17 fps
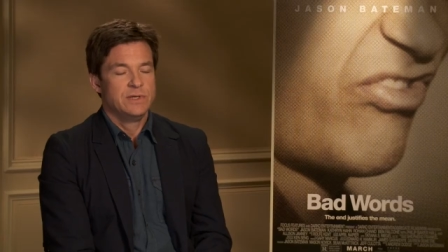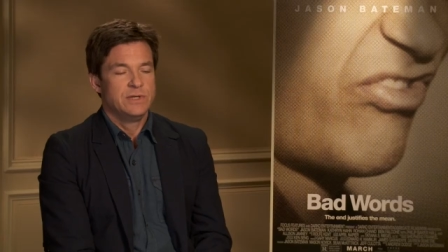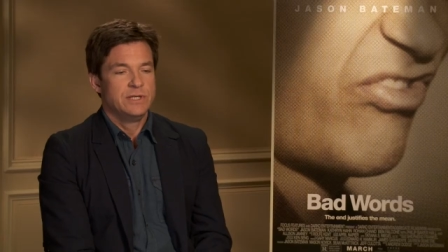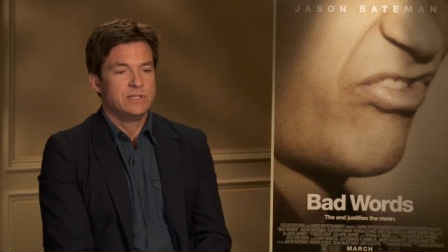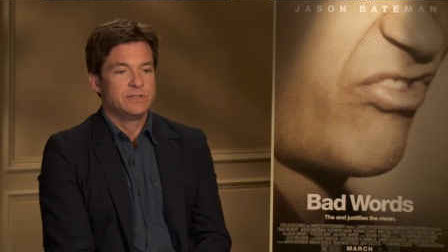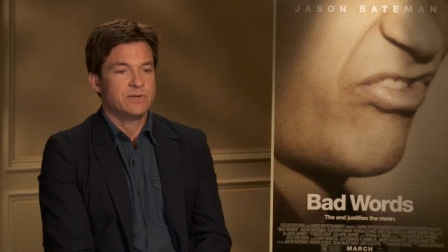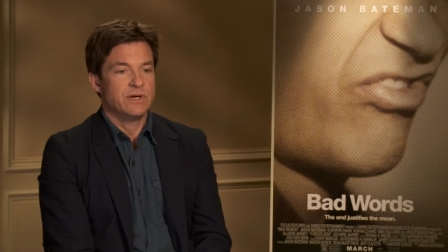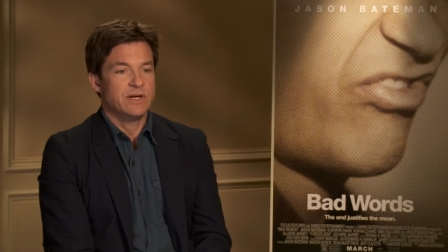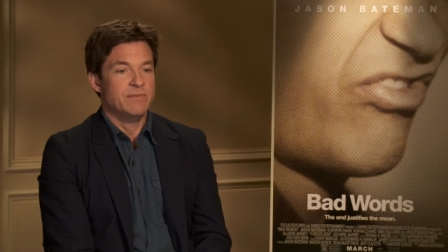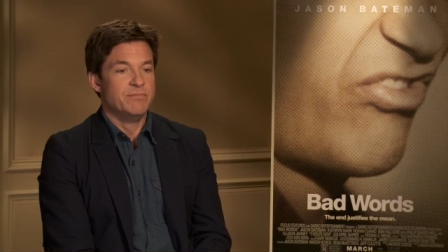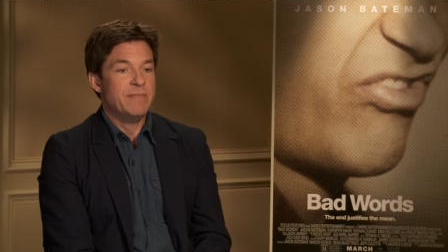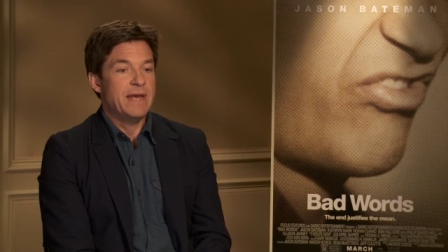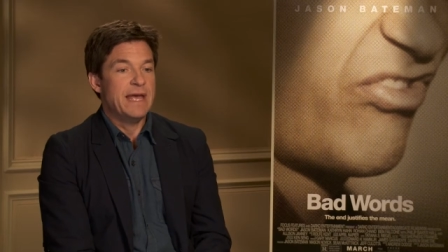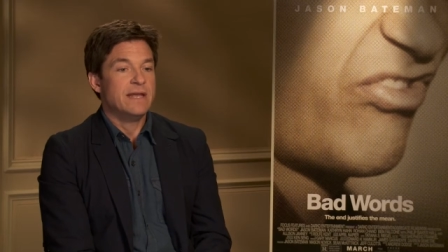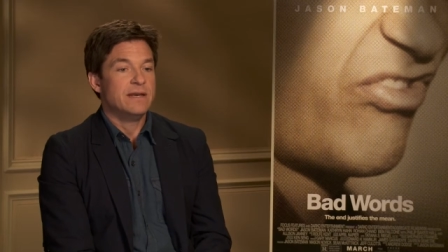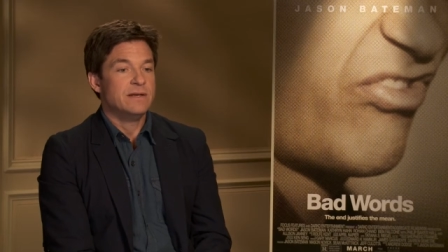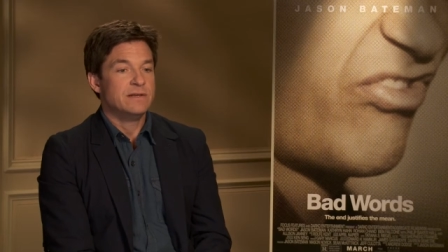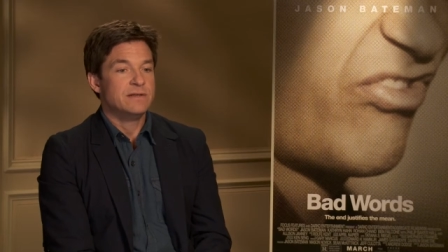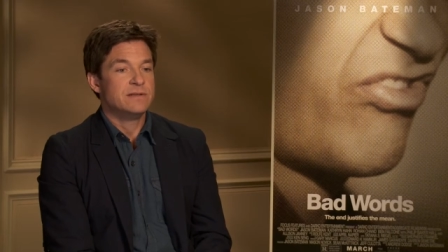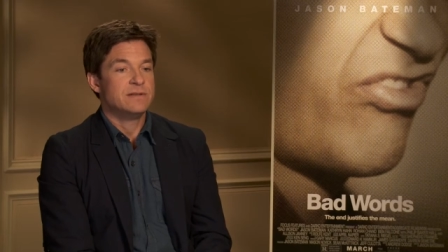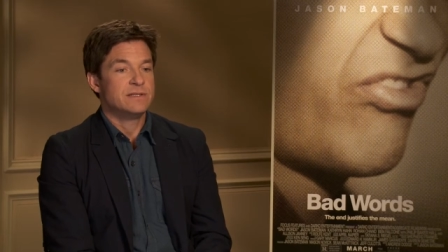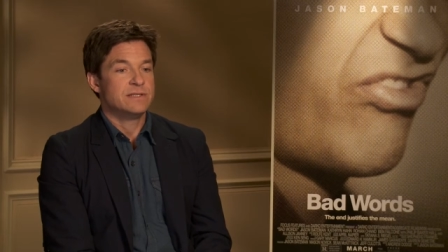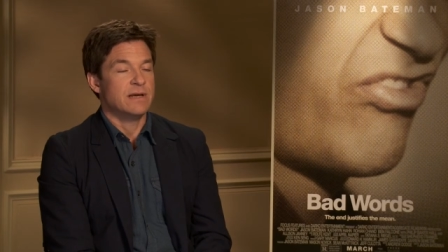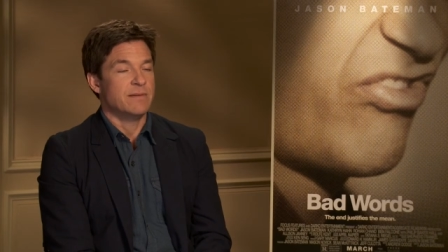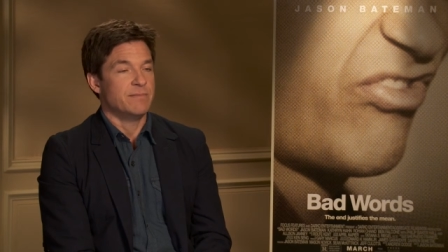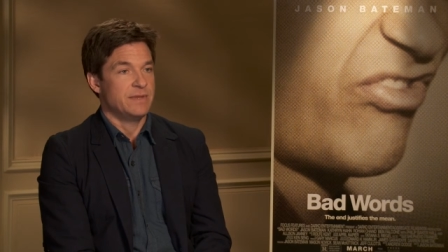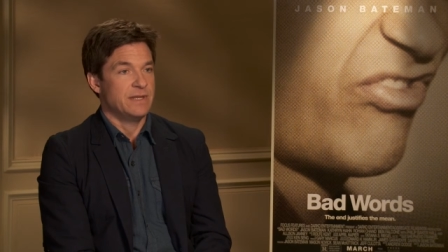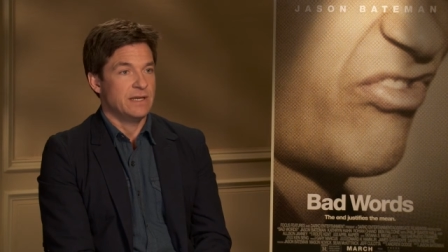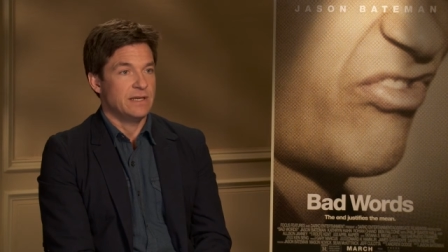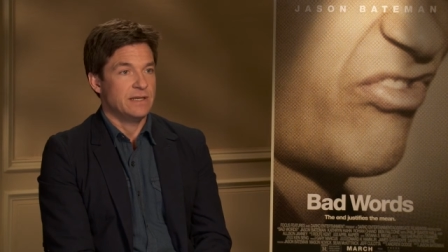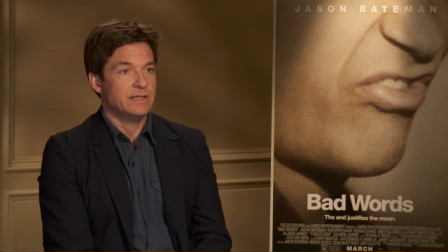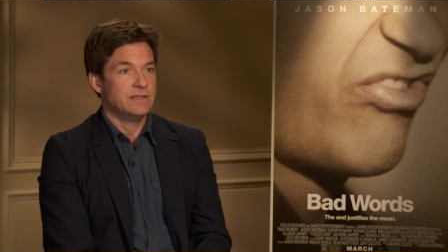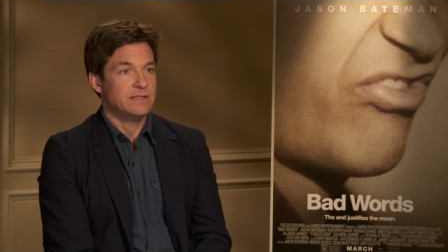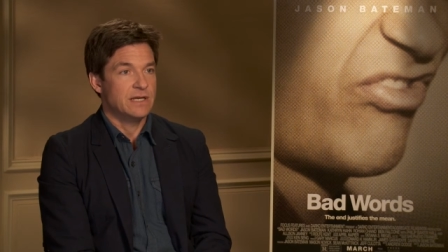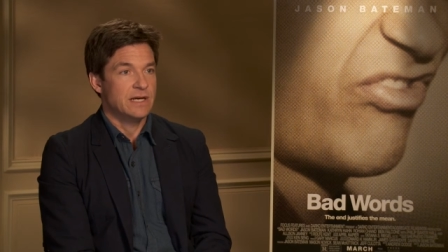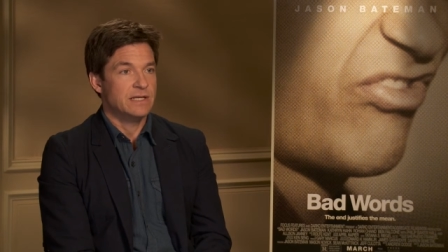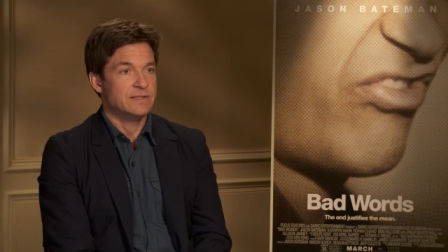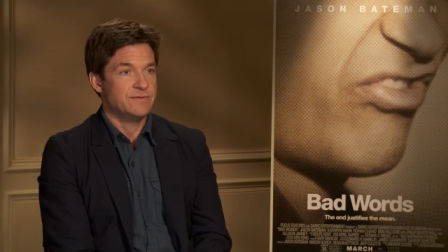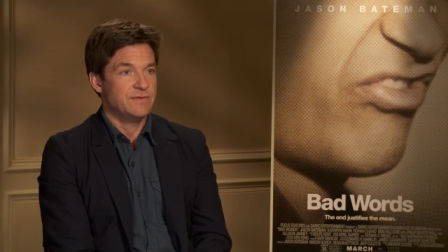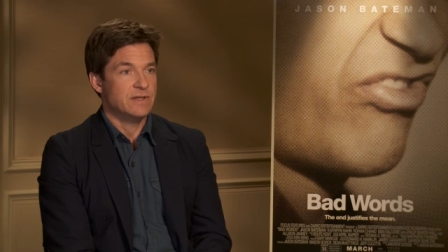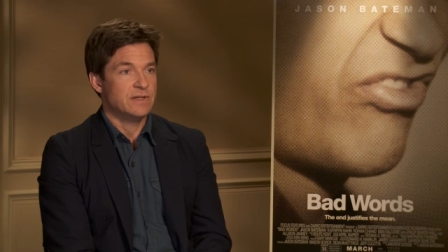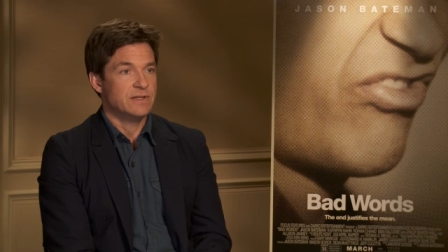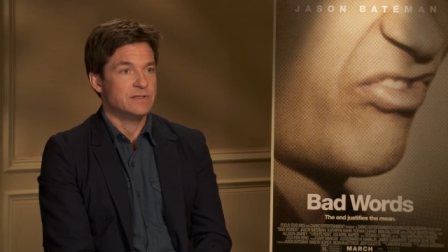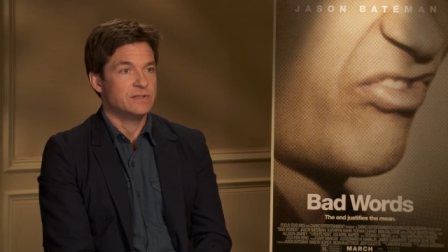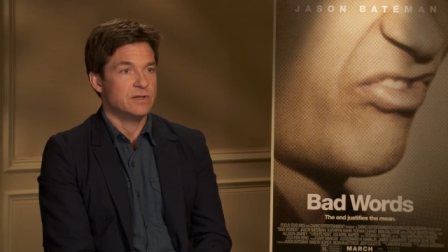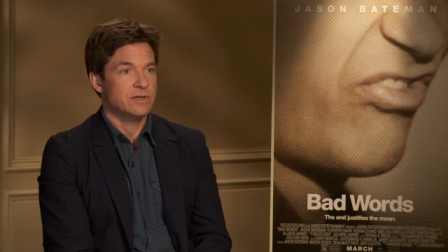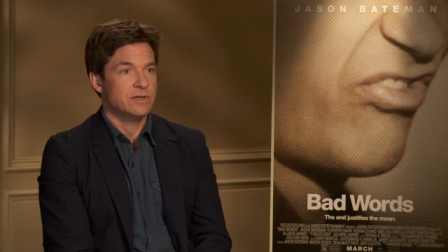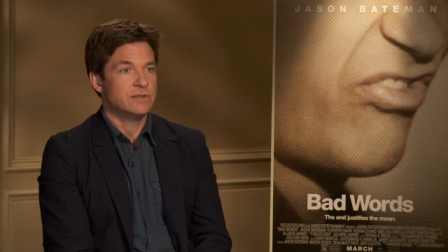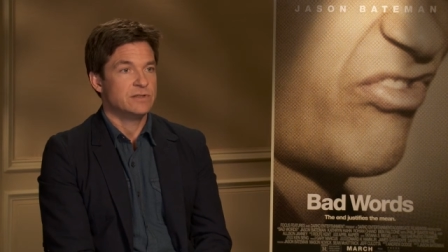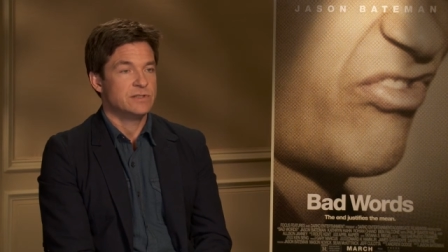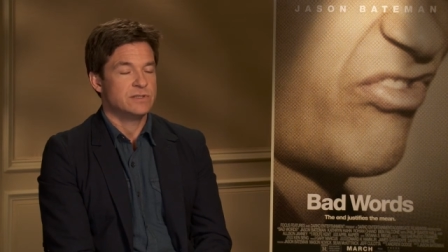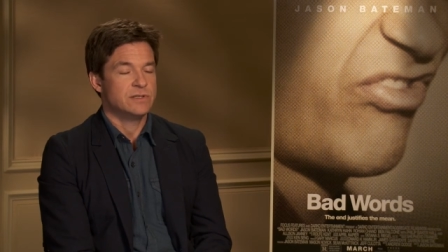He's trying to mend something. He got his feelings hurt.